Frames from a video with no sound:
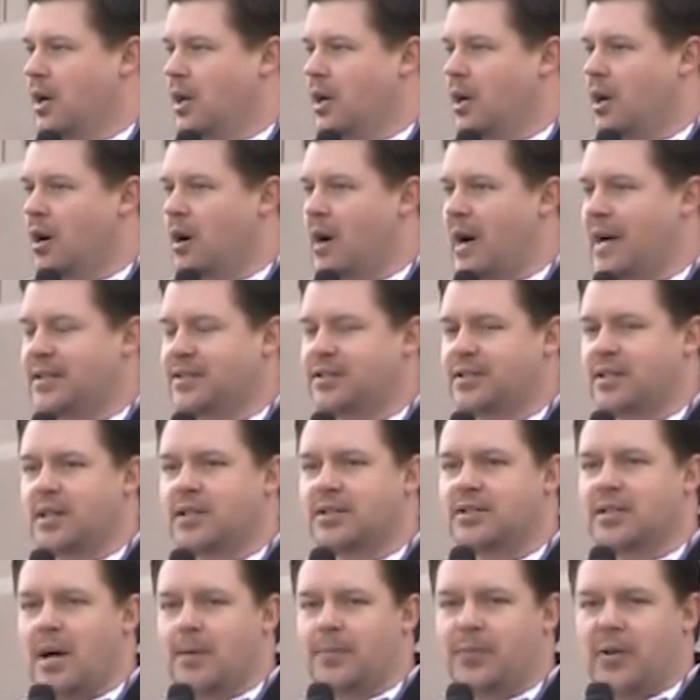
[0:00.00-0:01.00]
No, I
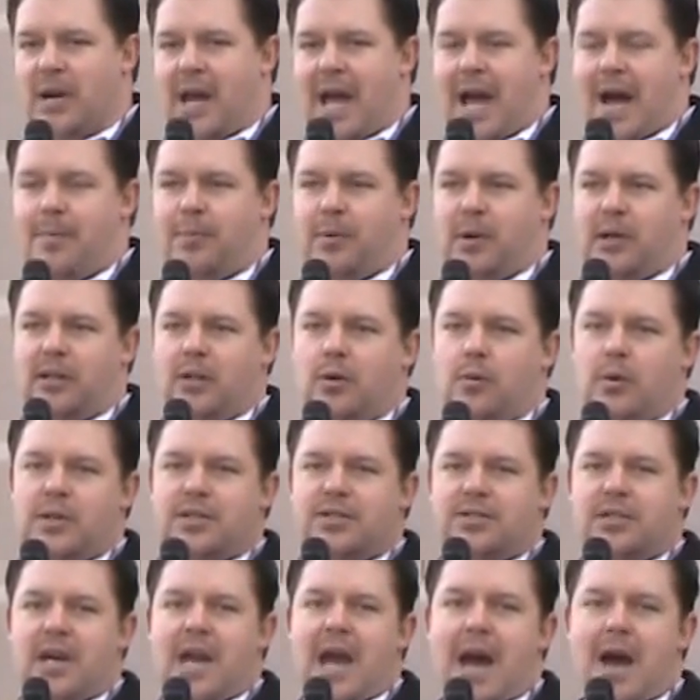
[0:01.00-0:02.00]
see something happening that we
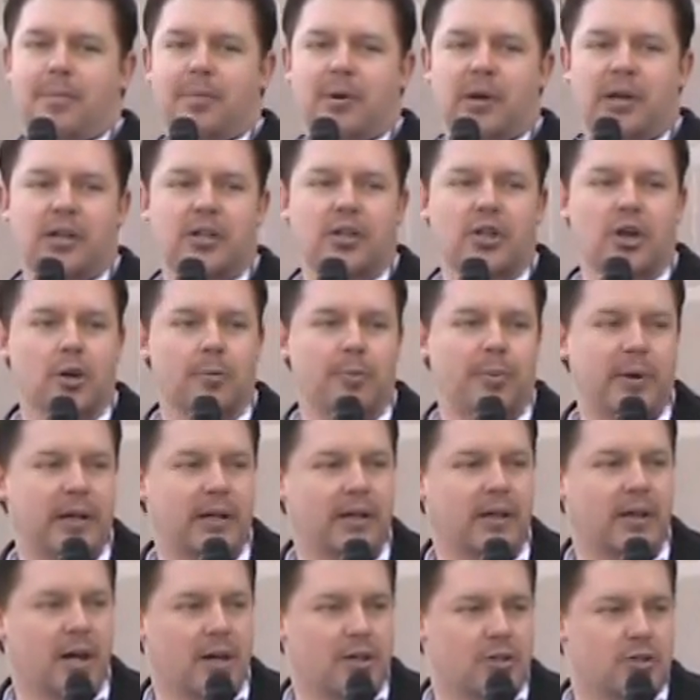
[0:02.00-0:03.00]
see happening in
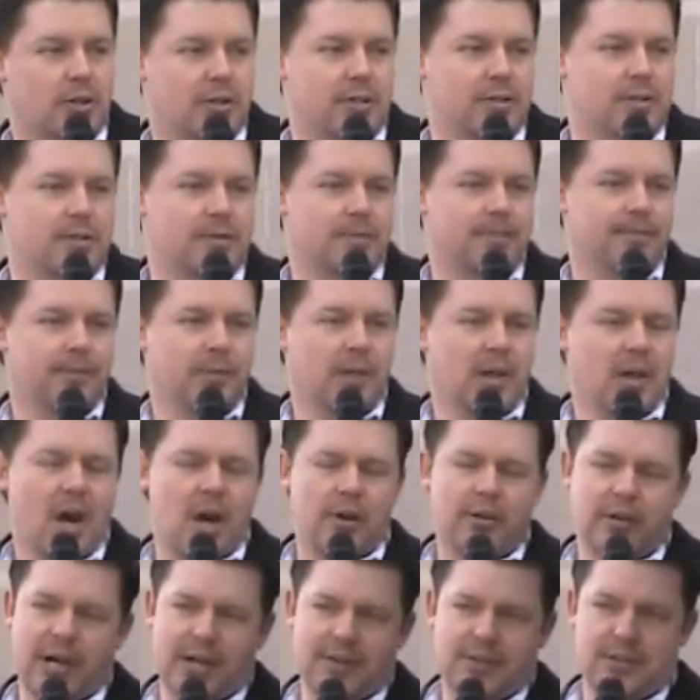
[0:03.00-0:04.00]
European countries. Oh,
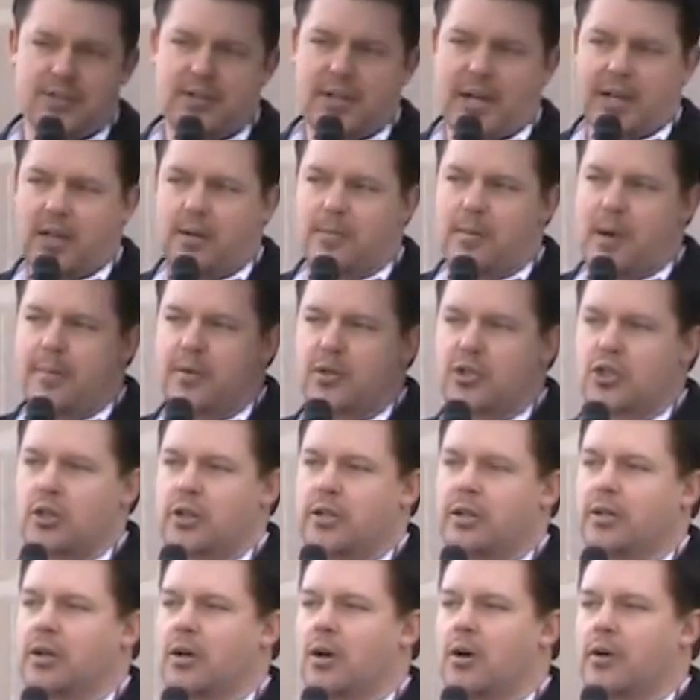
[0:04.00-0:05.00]
you got the Second Amendment. Sure,
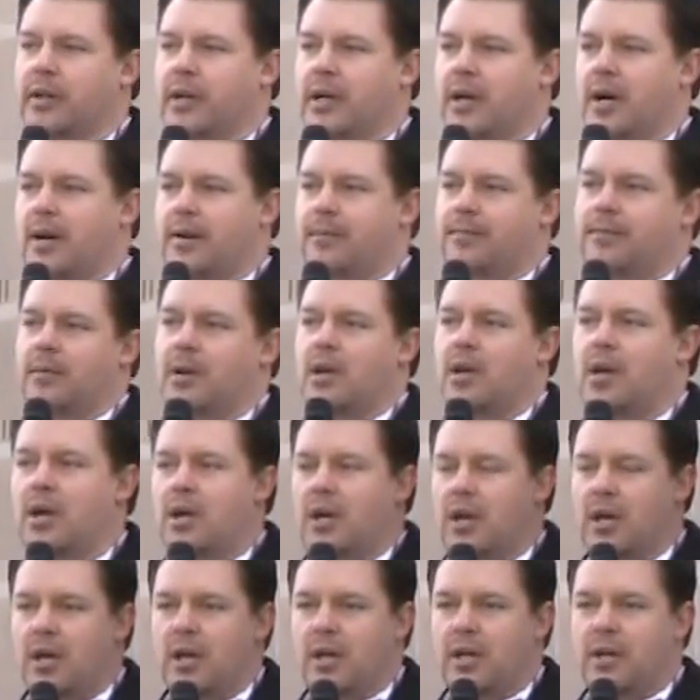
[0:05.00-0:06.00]
you can own a gun.
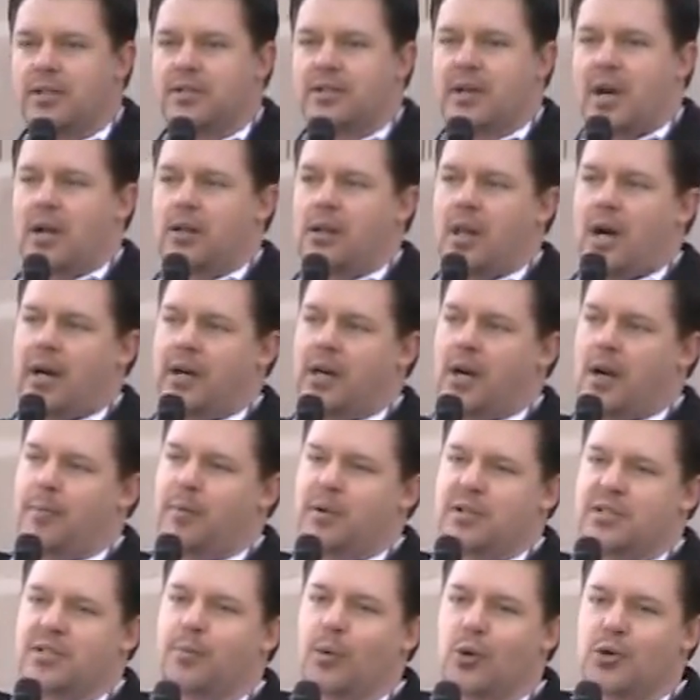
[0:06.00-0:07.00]
You just got to lock it up
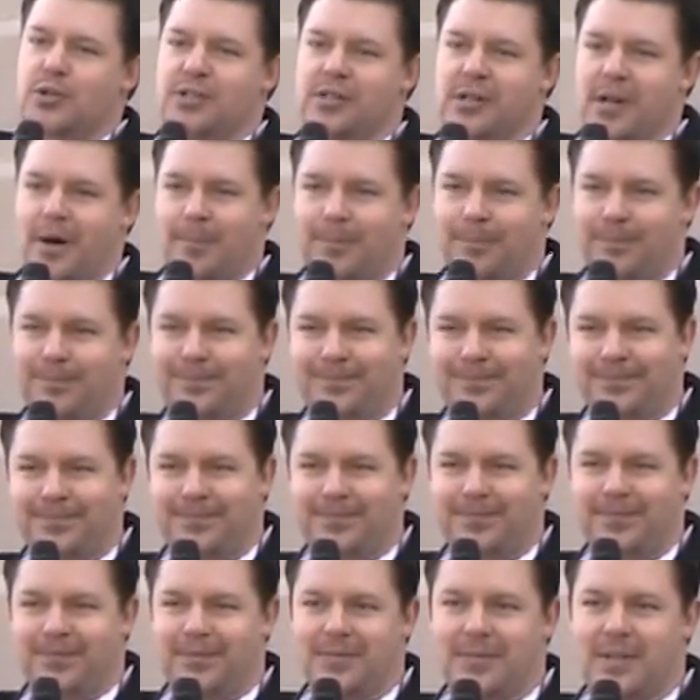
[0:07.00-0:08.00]
in a sports club.
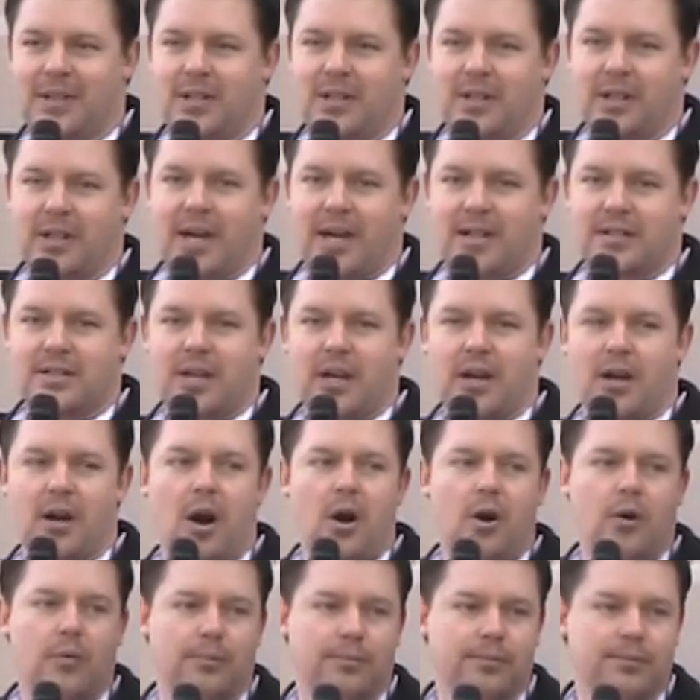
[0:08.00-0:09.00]
You can't take it
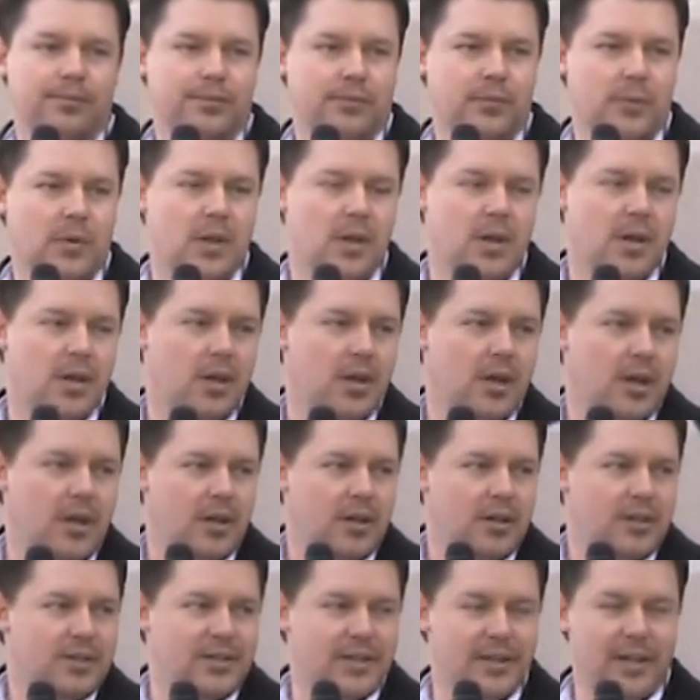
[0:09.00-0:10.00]
home.
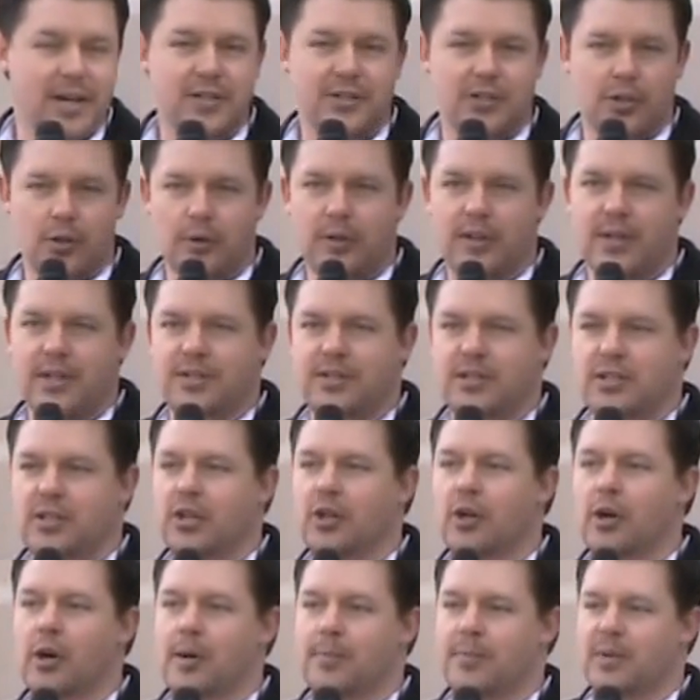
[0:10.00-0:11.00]
See, they do this in
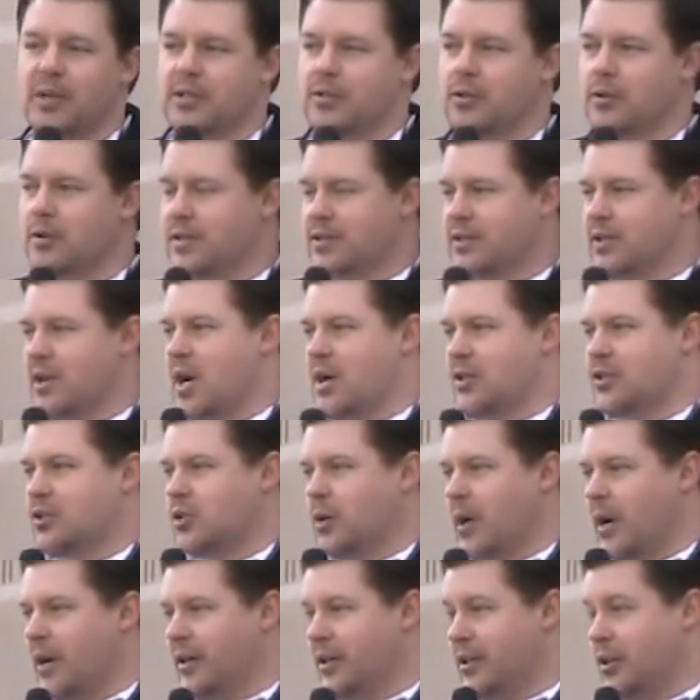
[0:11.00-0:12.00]
Europe. They do this in
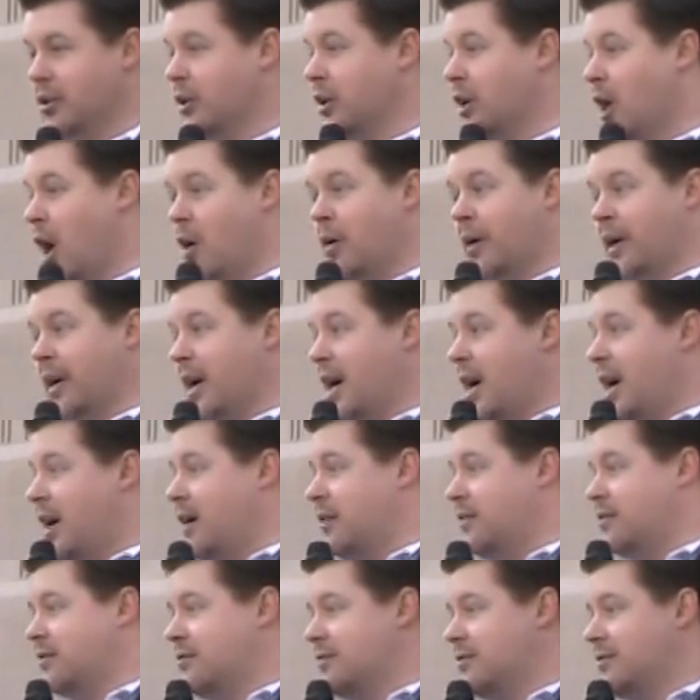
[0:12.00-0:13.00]
Australia. You can own a
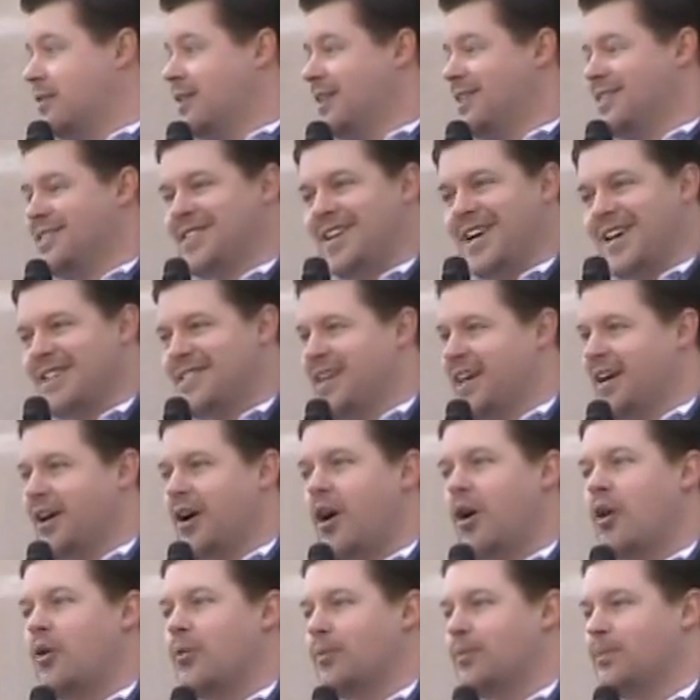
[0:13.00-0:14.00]
gun. Just can't take it
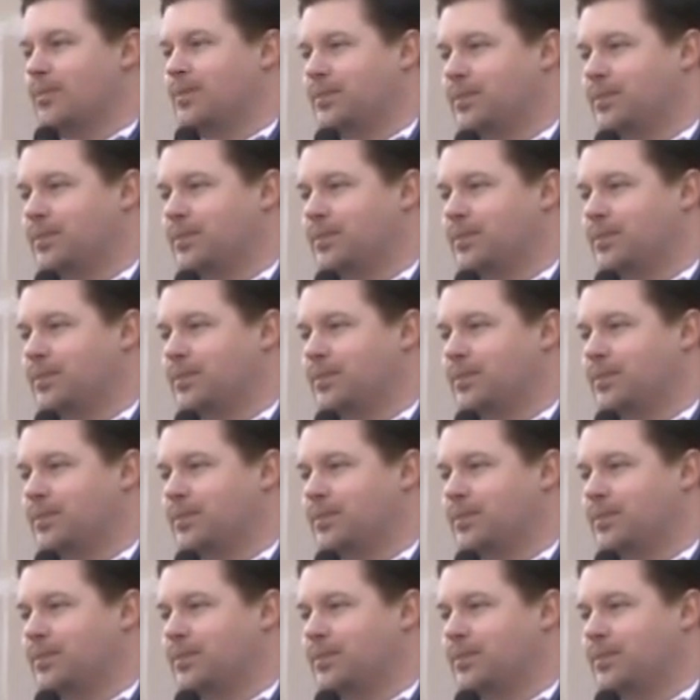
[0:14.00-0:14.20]
home.